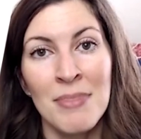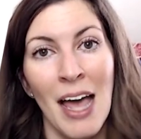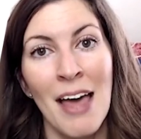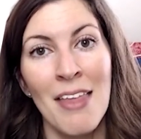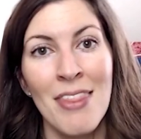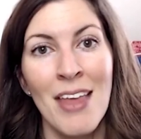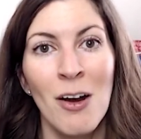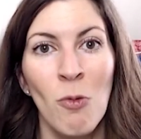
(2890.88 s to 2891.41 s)

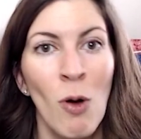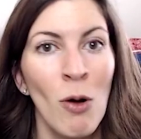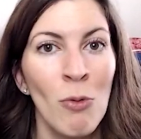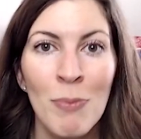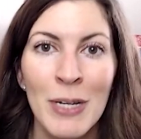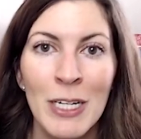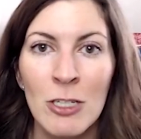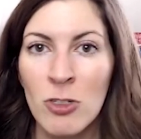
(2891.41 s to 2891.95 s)
And then, what would
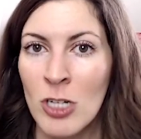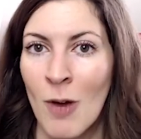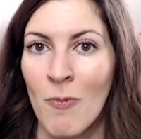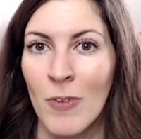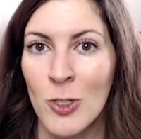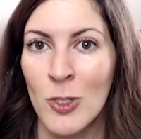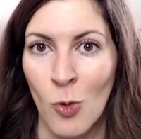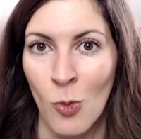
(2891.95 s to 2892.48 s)
be your jump
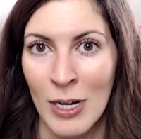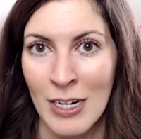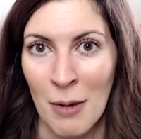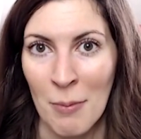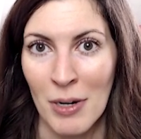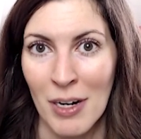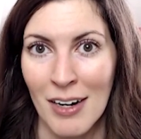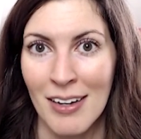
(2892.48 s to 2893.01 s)
for joy
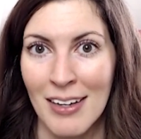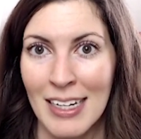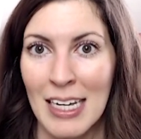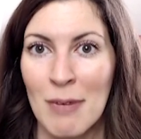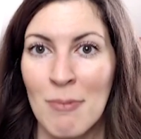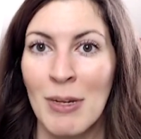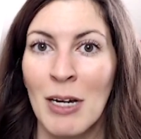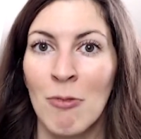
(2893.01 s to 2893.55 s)
number
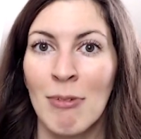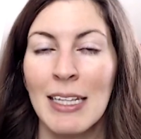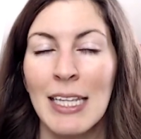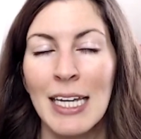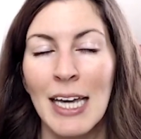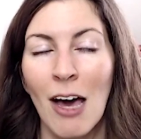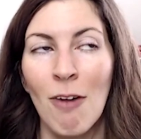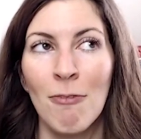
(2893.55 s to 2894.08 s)
can be a
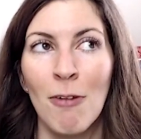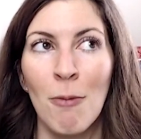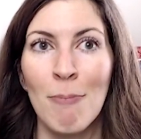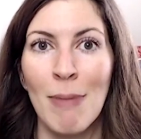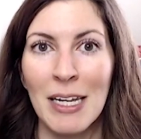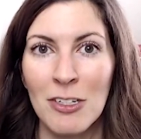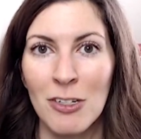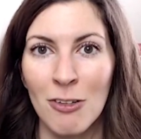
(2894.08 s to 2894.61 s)
really helpful
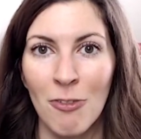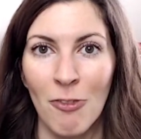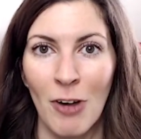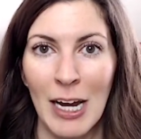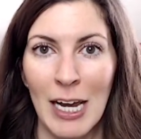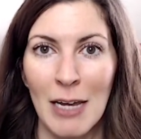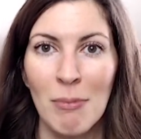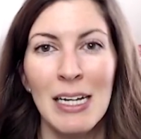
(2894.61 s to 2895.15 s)
mental
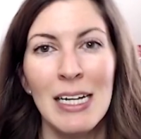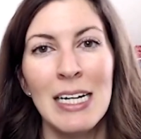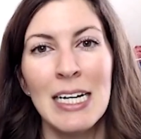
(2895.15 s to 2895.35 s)
frame